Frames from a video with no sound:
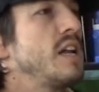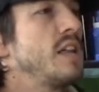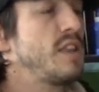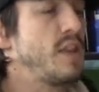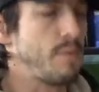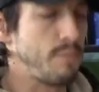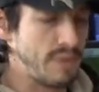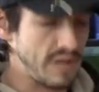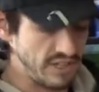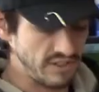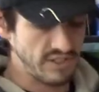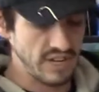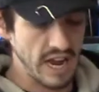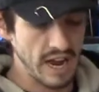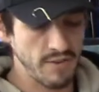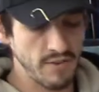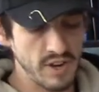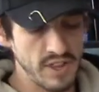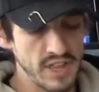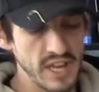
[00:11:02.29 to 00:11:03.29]
that means
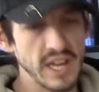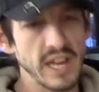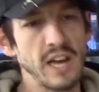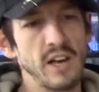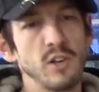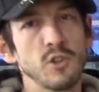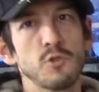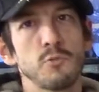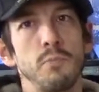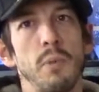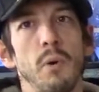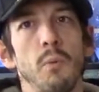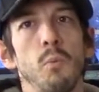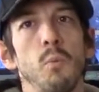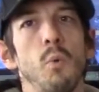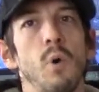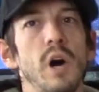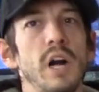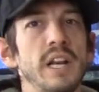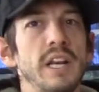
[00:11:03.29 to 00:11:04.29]
everything else but
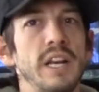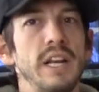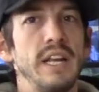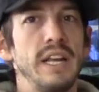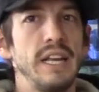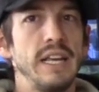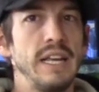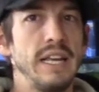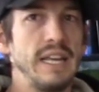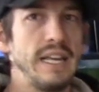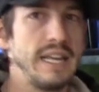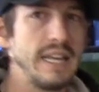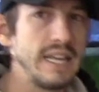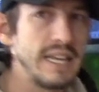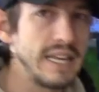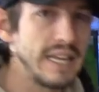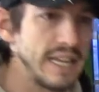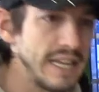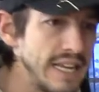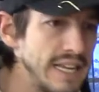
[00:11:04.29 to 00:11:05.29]
what
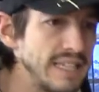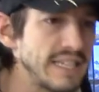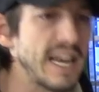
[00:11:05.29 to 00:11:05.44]
is